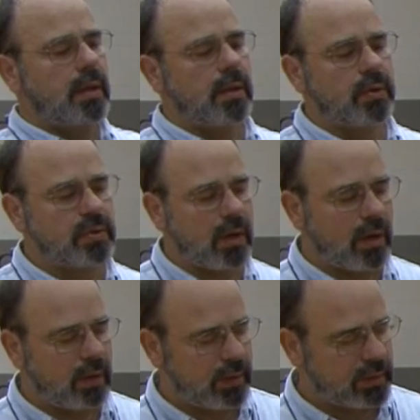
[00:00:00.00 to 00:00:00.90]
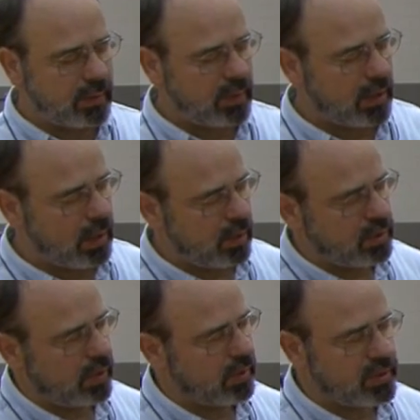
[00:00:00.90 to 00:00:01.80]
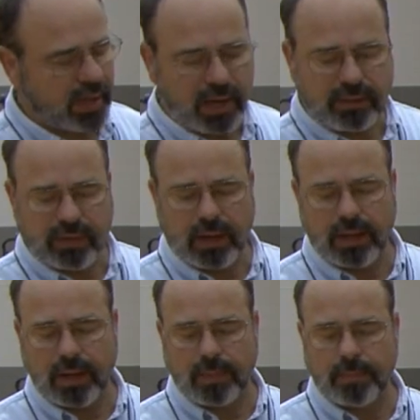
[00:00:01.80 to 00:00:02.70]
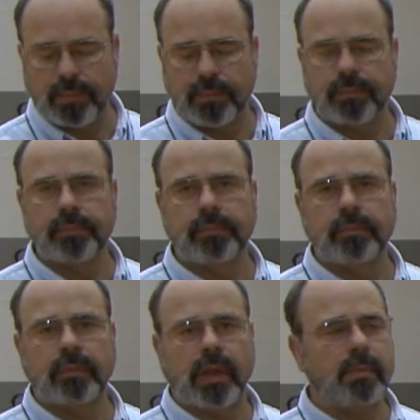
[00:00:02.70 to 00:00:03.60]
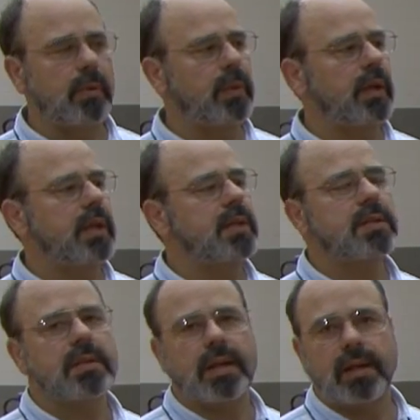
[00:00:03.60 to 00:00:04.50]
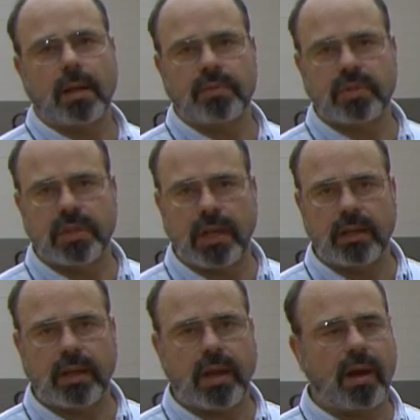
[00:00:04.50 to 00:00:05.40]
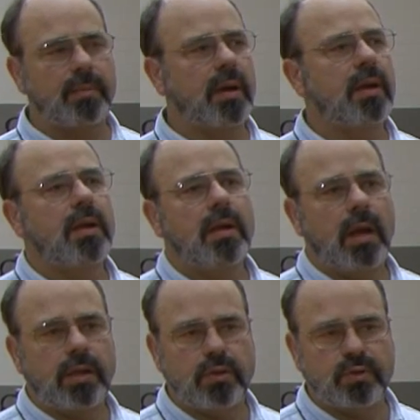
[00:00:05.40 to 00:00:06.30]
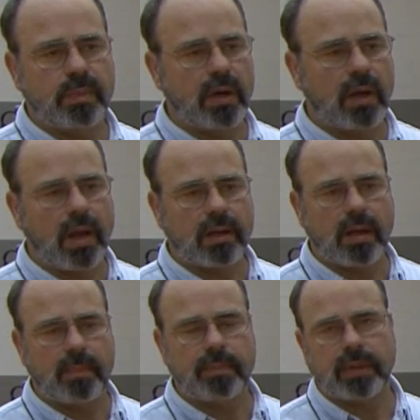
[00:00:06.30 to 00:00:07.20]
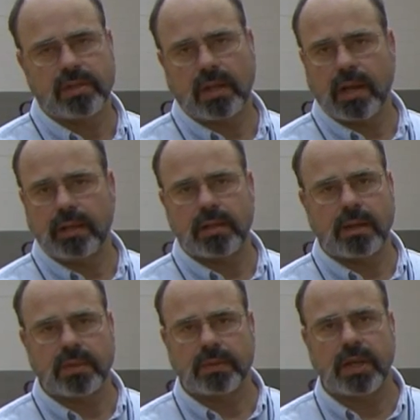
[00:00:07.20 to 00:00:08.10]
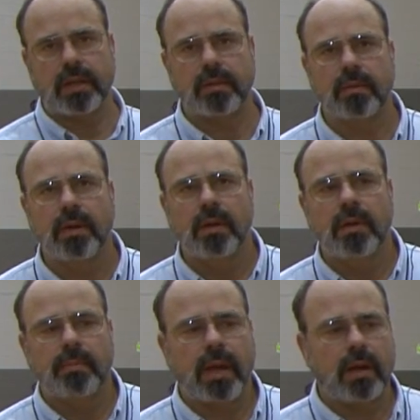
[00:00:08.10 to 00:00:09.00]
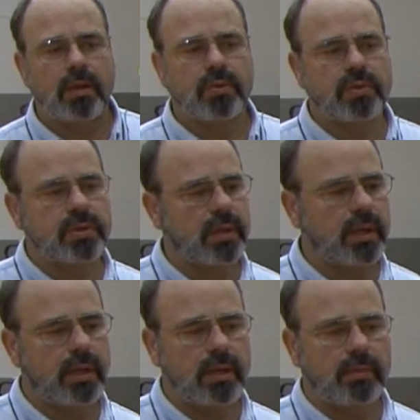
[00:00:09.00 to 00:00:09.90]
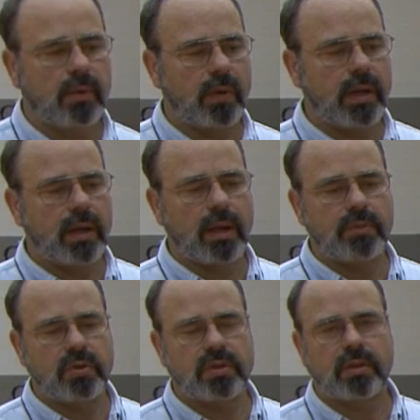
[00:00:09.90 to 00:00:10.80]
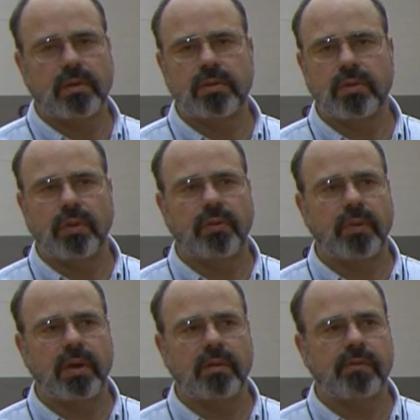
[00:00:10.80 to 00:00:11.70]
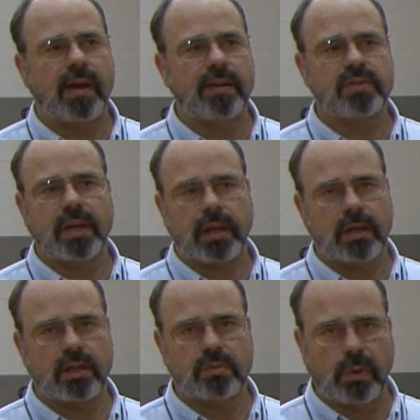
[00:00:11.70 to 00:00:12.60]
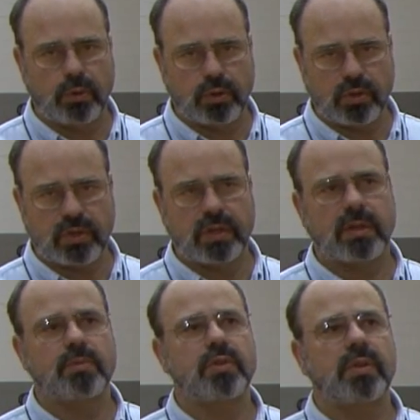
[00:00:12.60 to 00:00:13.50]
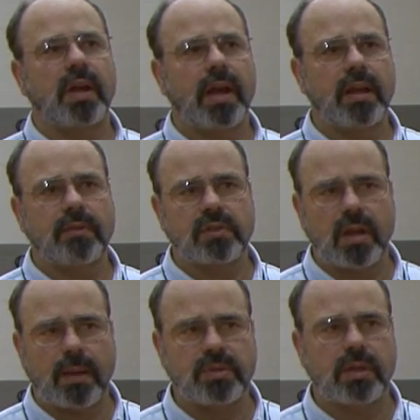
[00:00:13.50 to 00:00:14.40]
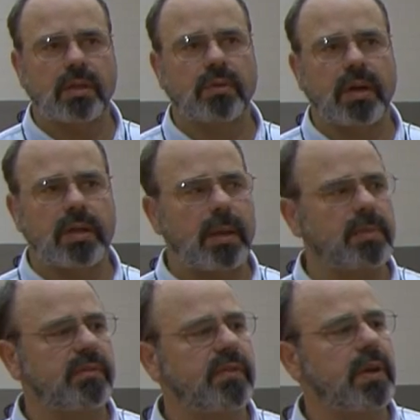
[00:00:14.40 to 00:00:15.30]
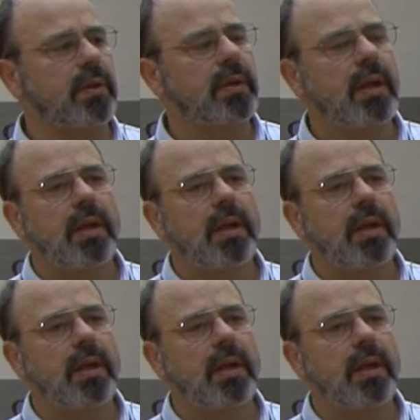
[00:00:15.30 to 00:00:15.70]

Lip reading: those are some of the gears. You notice I have a cable release that helps steady the camera. I use mirror lockup because a lot of the times I'm taking panos in the morning. I'm using 2 and 3 and 5 second exposures because I'm shooting the high f-stops to get great depth of field.